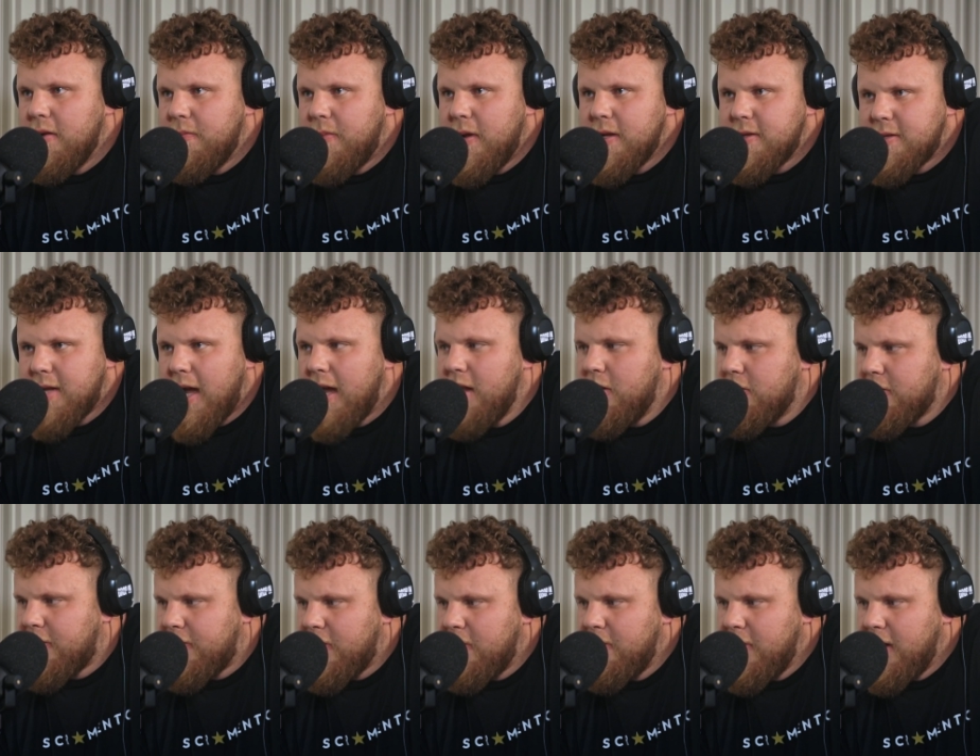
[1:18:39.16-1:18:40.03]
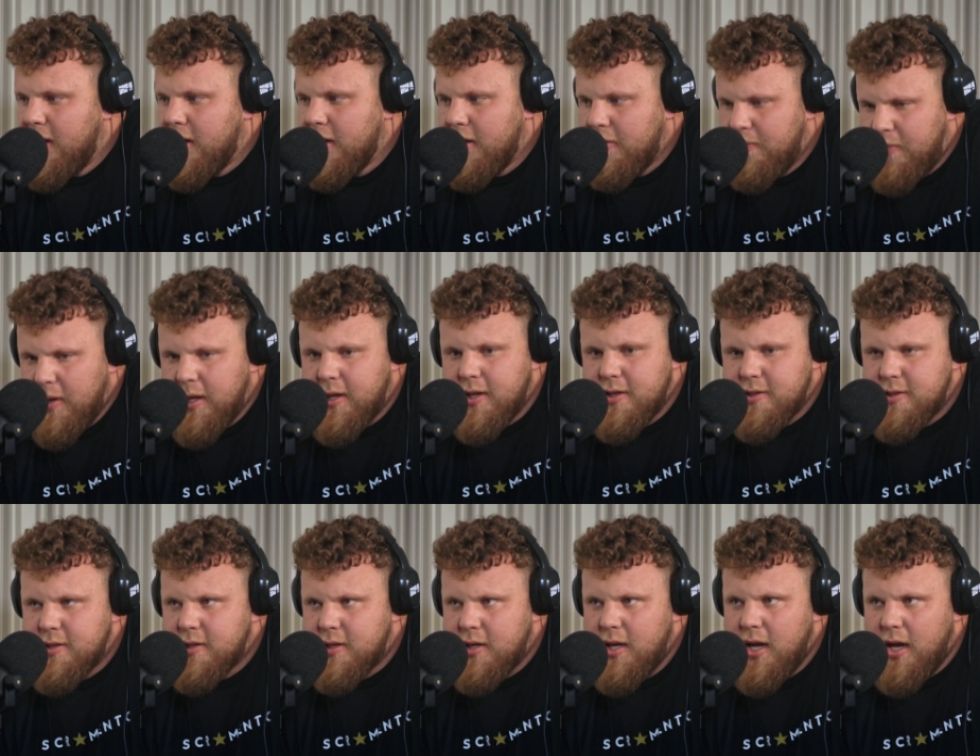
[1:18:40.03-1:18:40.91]
but titles for me are the
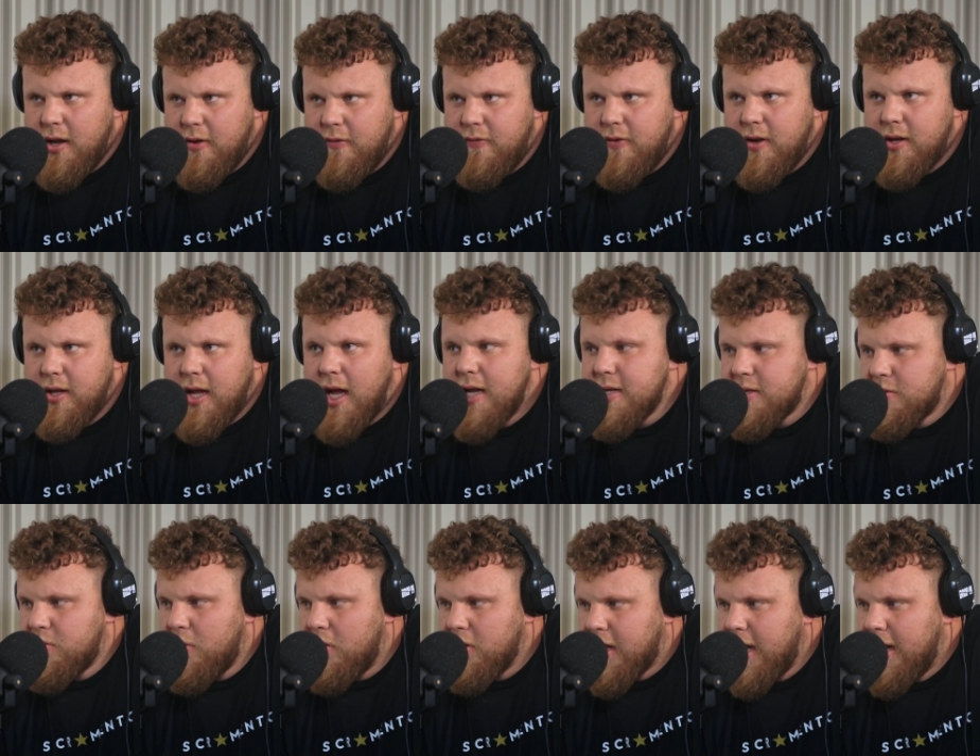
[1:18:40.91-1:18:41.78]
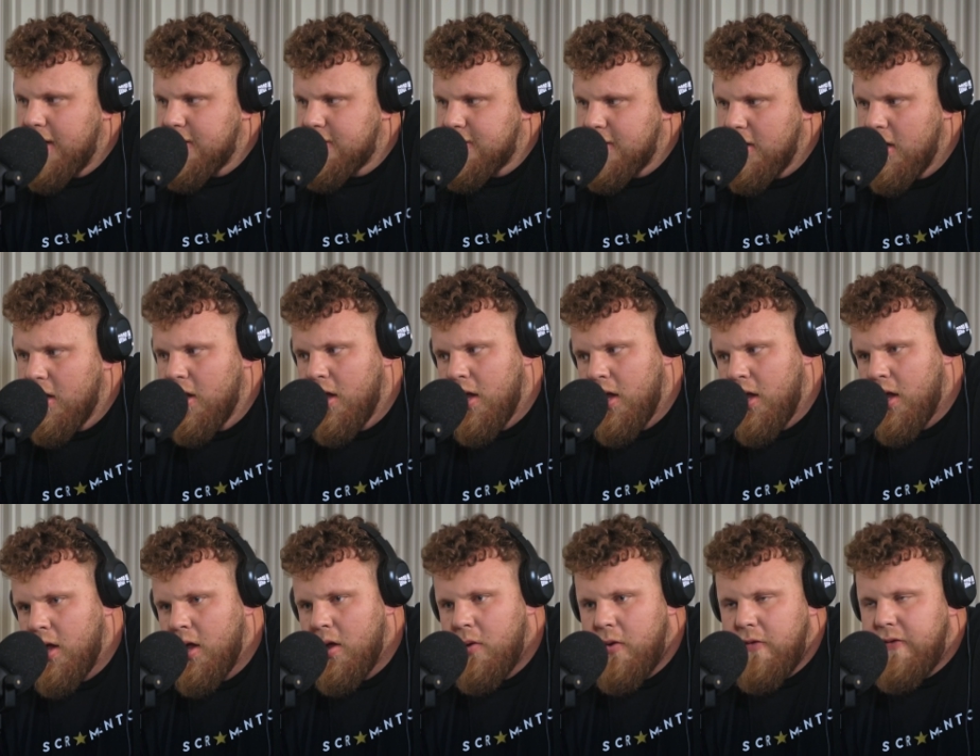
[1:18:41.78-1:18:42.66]
biggest kind of thing. That's what gets
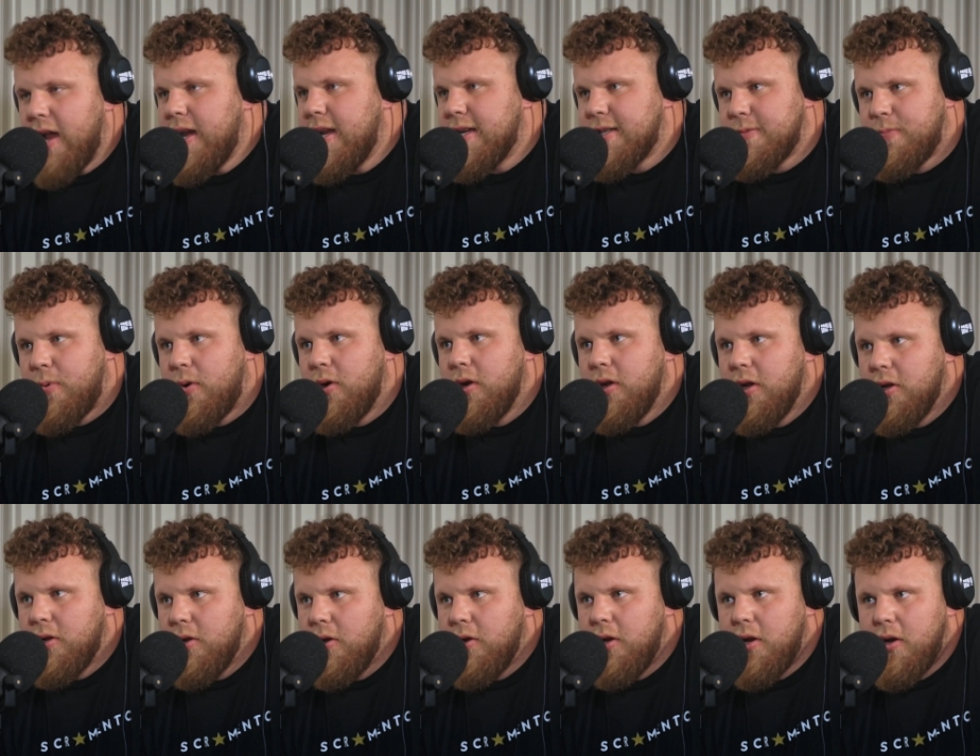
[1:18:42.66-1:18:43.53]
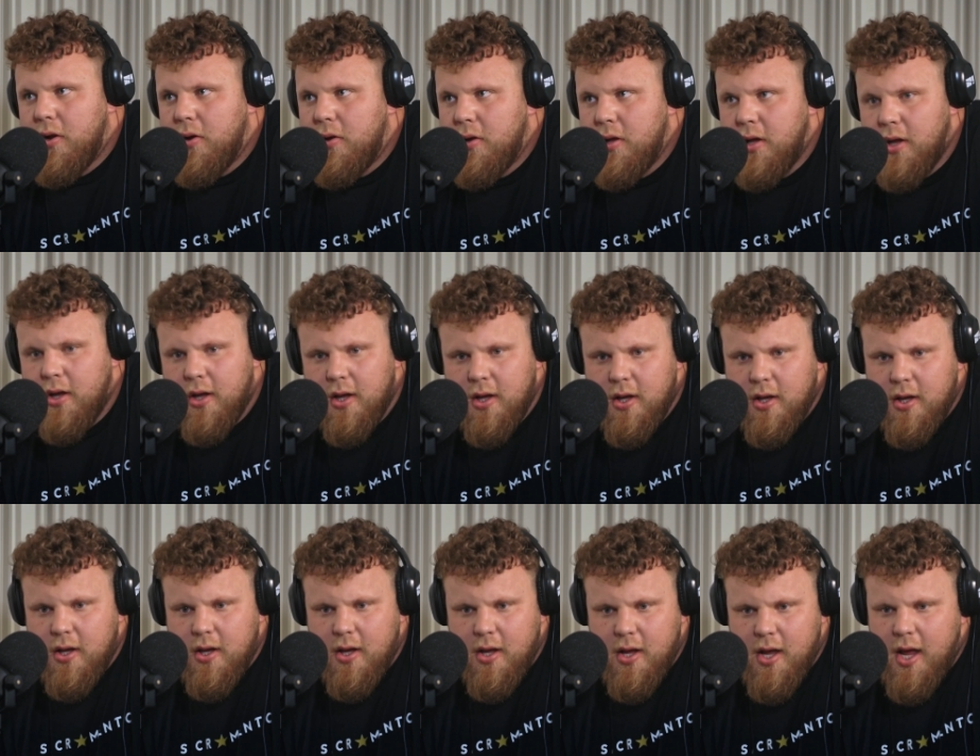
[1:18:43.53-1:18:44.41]
with any sport you do, you know.
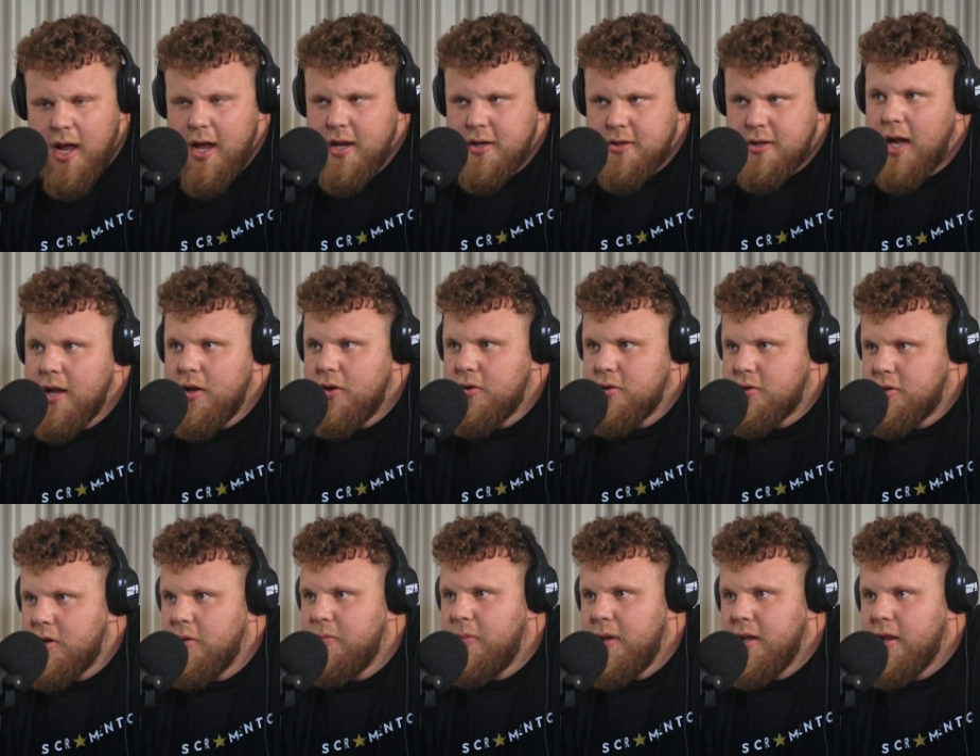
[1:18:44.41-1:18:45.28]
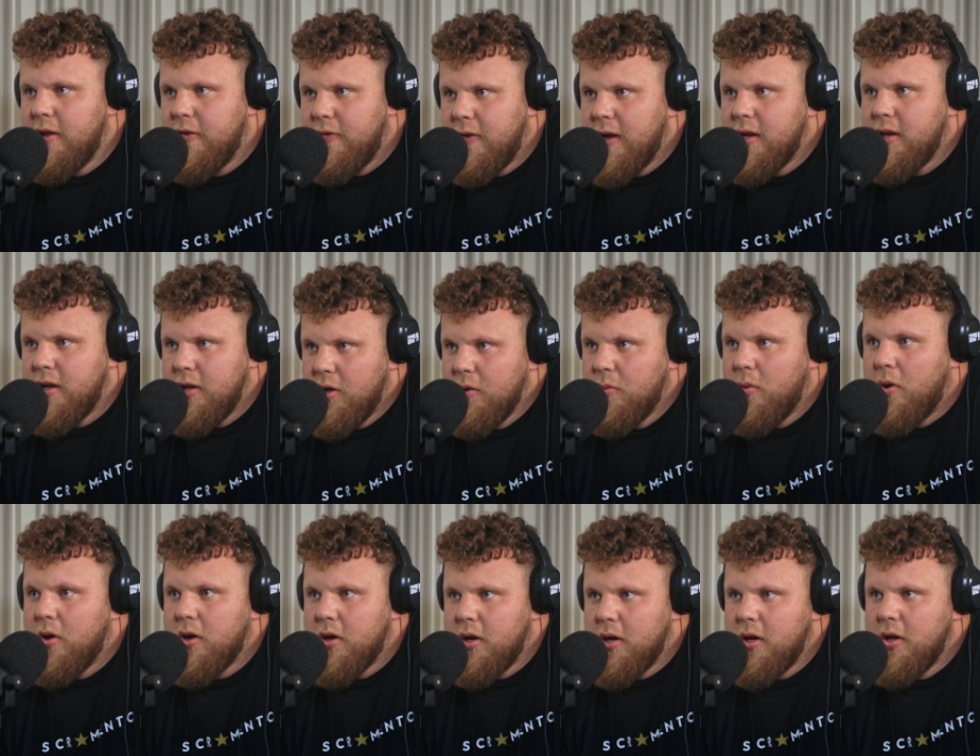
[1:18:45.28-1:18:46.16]
Yeah, titles should be the thing that you
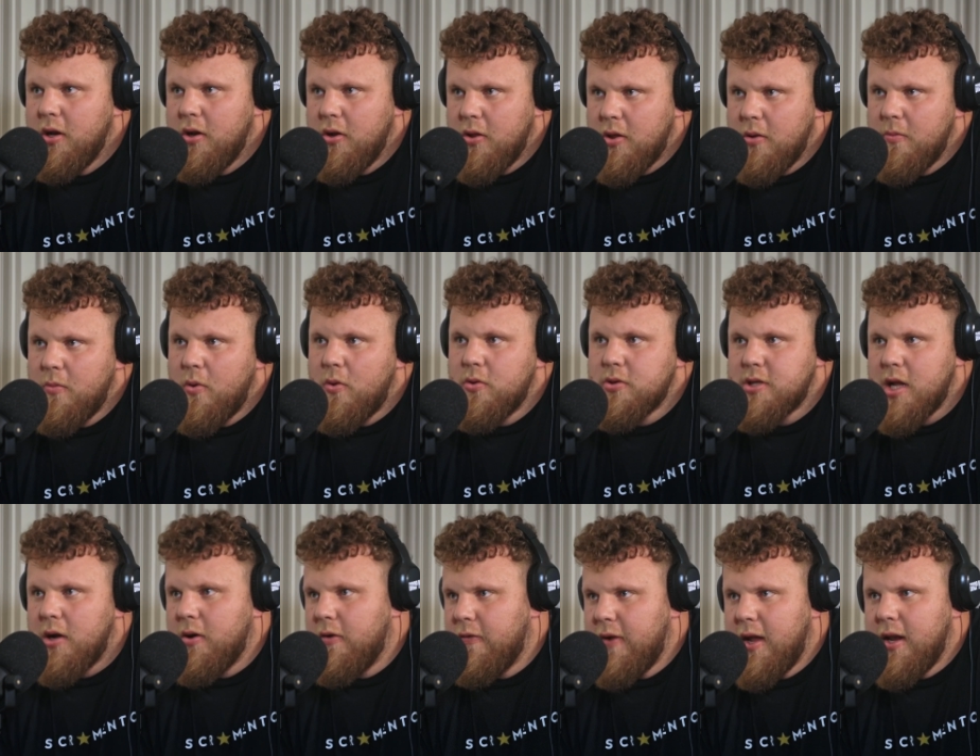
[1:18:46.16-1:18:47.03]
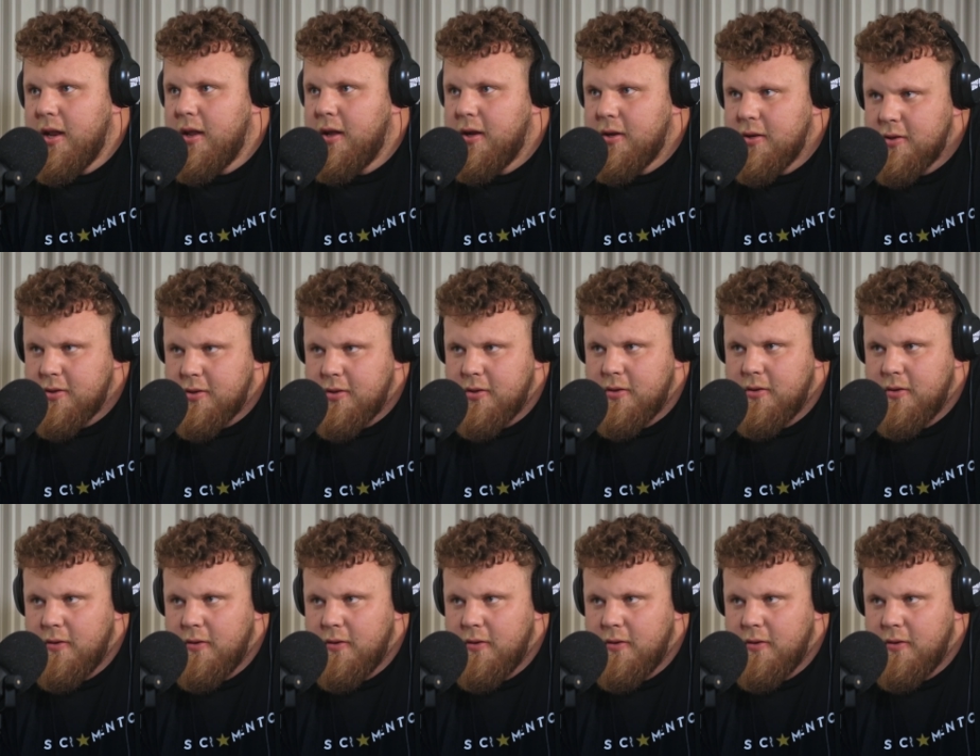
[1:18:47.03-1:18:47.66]
want, you know, the most out of anything. So,